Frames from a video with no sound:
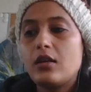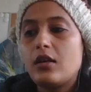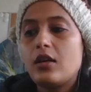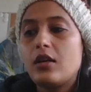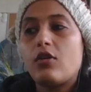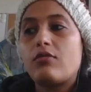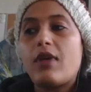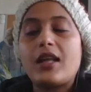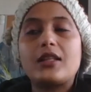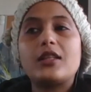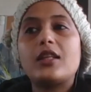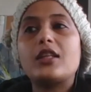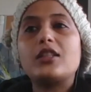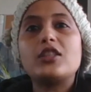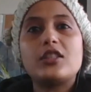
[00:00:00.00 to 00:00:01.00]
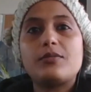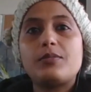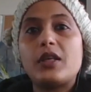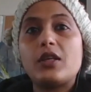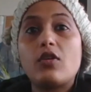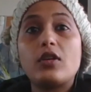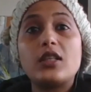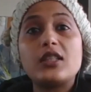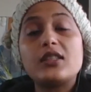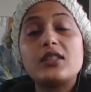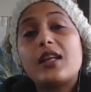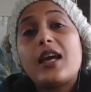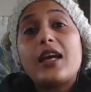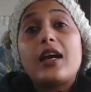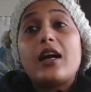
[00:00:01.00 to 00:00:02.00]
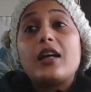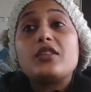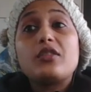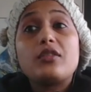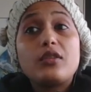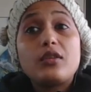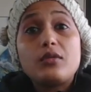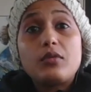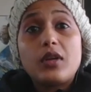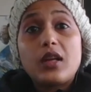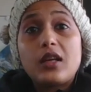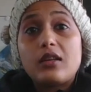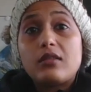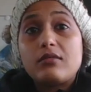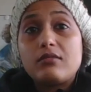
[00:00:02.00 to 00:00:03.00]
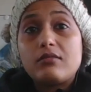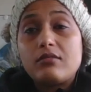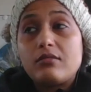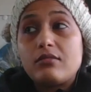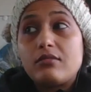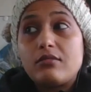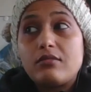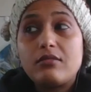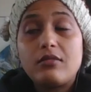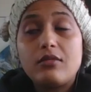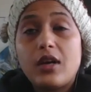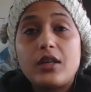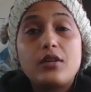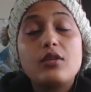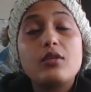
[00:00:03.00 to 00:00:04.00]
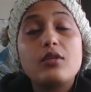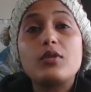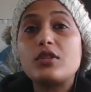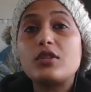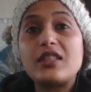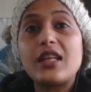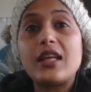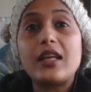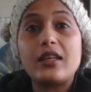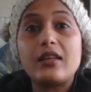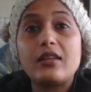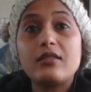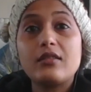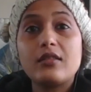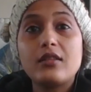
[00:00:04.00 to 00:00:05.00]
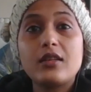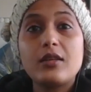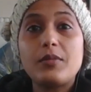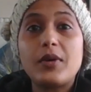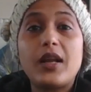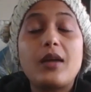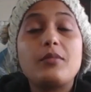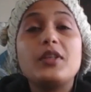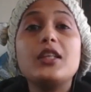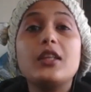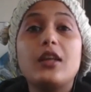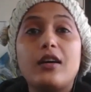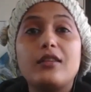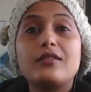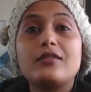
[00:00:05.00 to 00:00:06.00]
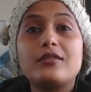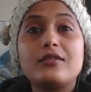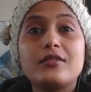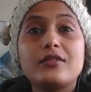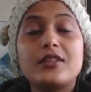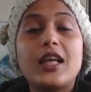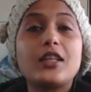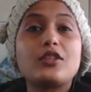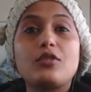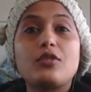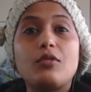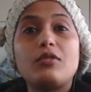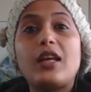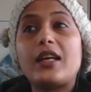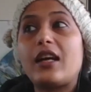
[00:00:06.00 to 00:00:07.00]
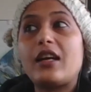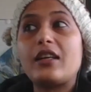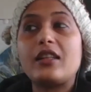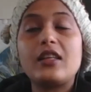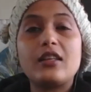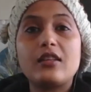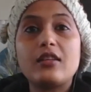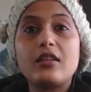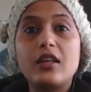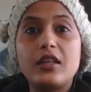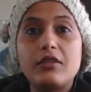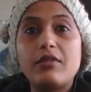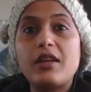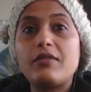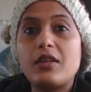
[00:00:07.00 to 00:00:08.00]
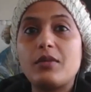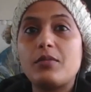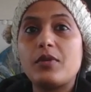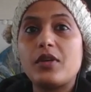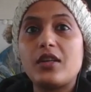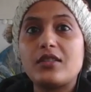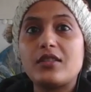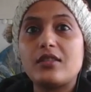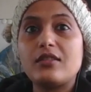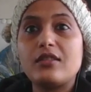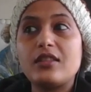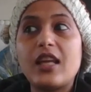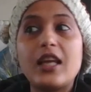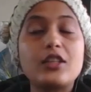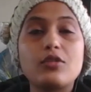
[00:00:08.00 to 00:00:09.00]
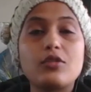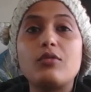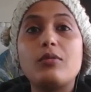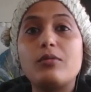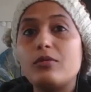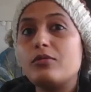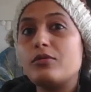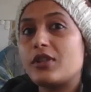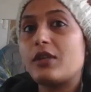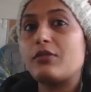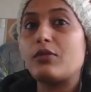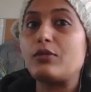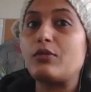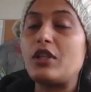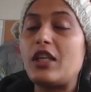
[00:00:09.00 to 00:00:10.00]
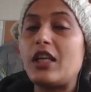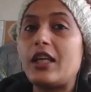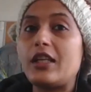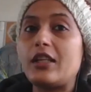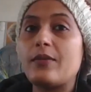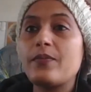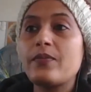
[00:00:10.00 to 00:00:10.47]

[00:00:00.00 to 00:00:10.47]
or rather than just being honest that, hey, I don't know what to say, but I'm here. That's all. Like, I think a grieving person, that's all someone would need.